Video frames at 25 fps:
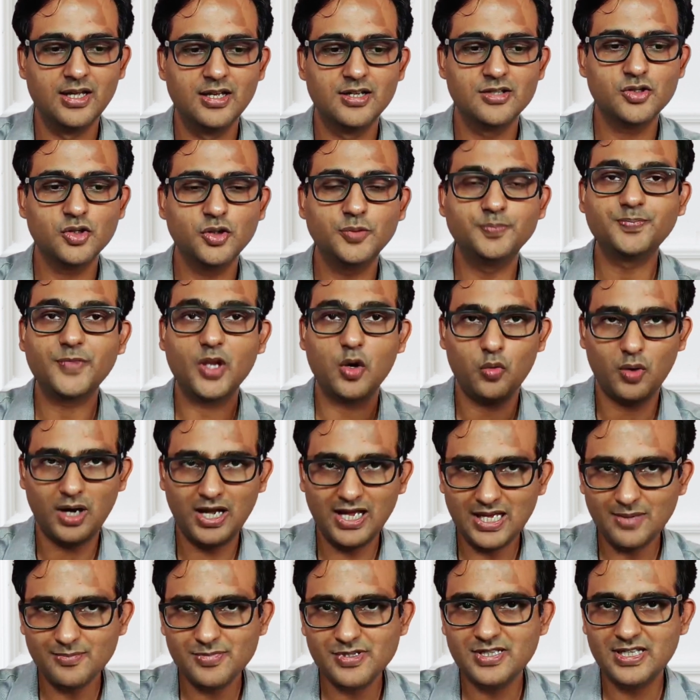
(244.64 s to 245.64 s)
So
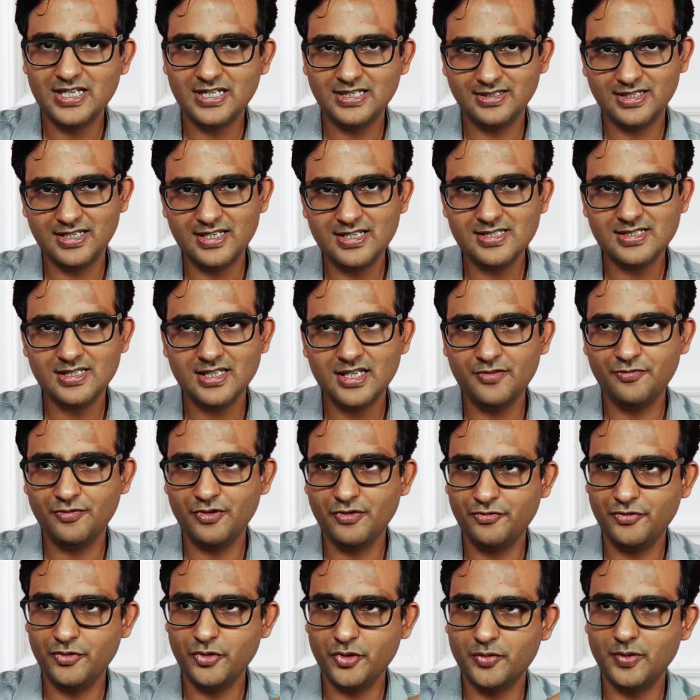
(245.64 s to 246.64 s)
why I'm saying this, if,
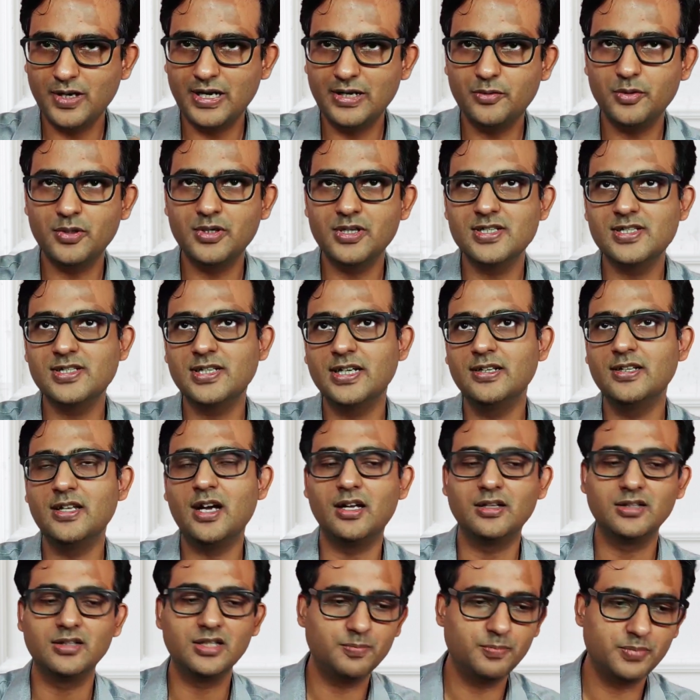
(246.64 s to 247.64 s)
if you try to understand the
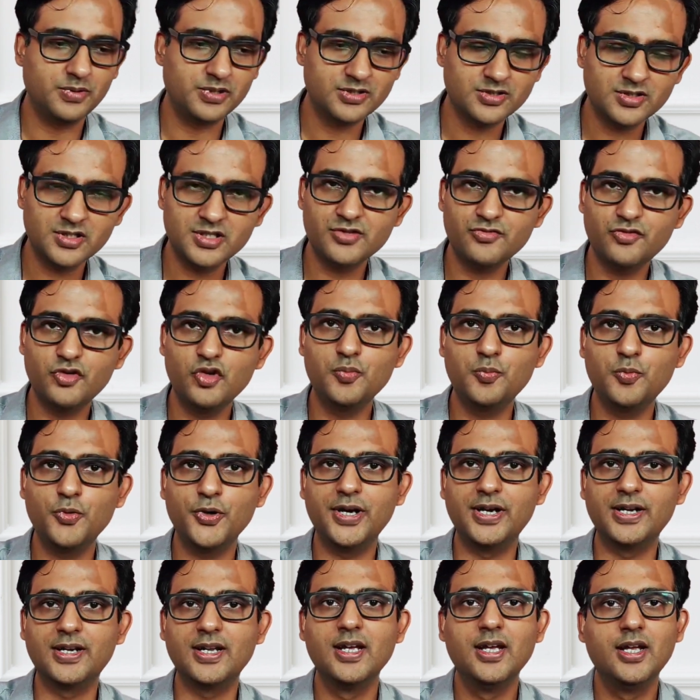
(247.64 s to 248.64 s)
other person's
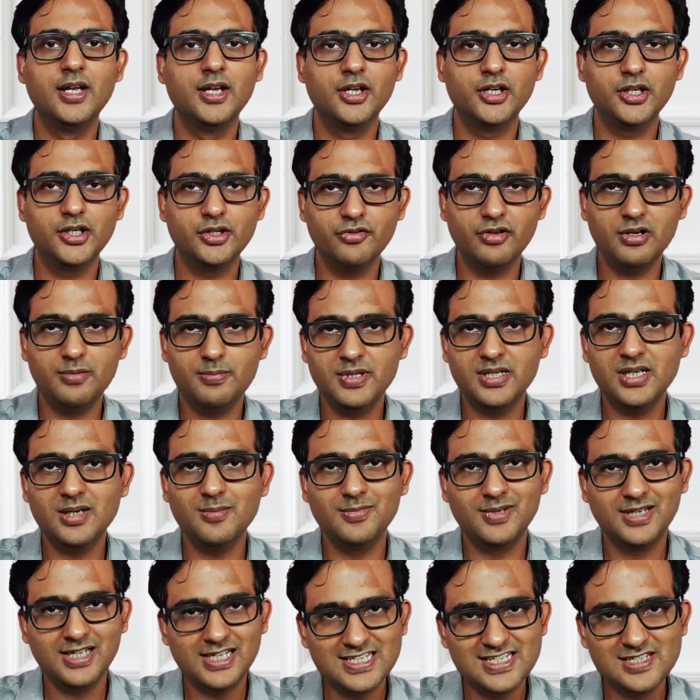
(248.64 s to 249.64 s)
viewpoint, you will
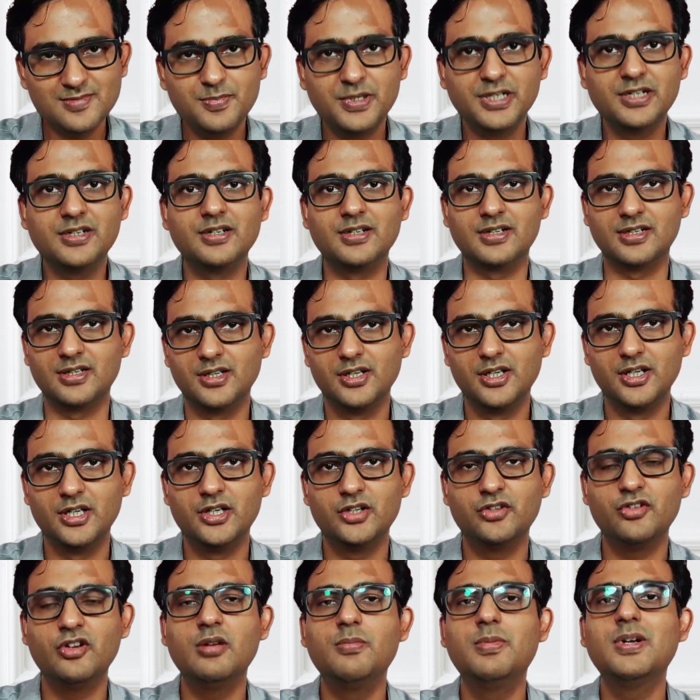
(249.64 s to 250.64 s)
become less bitter,
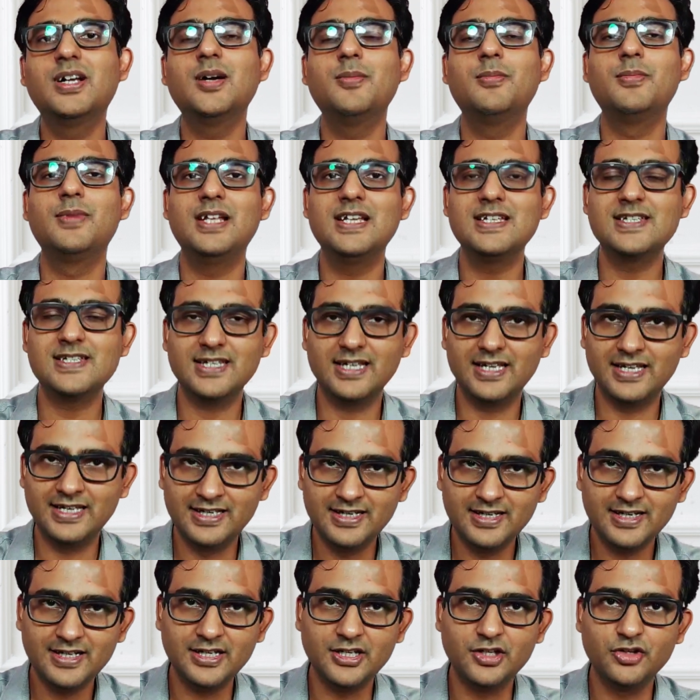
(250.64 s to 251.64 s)
you will become less
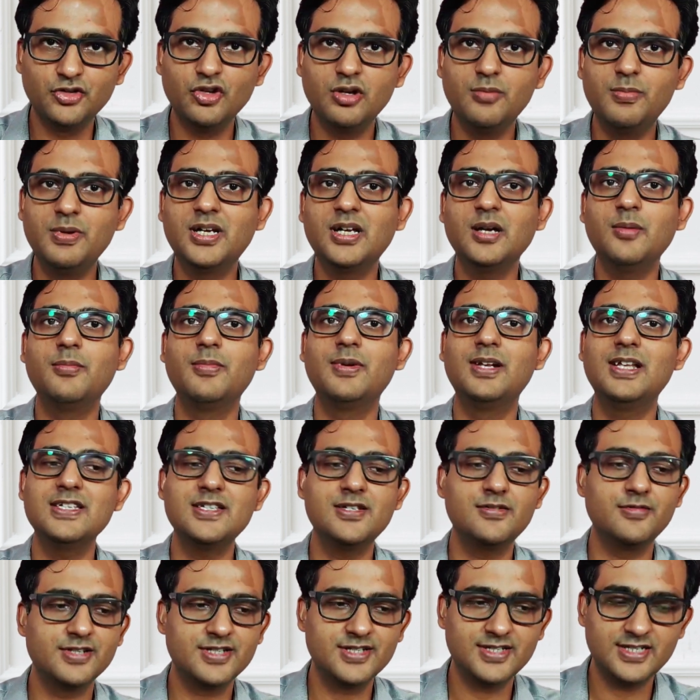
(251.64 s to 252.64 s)
angry, you will become
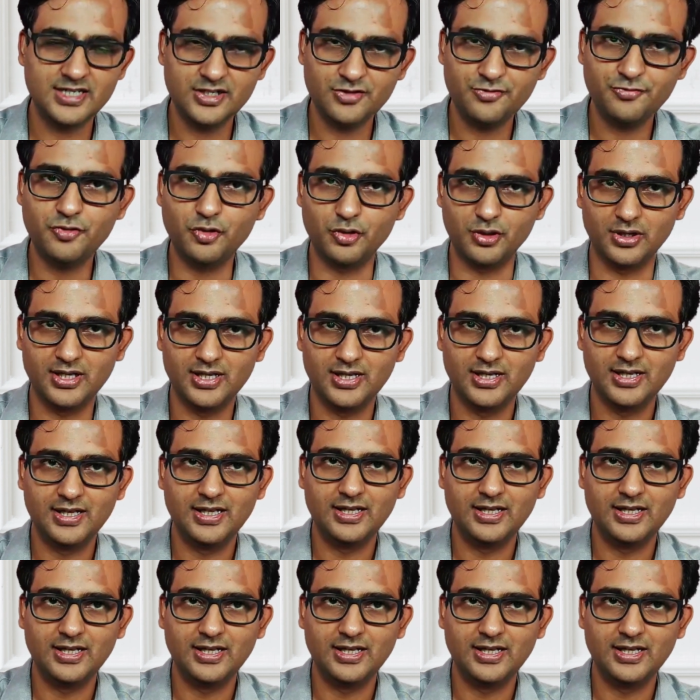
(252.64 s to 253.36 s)
less resentful.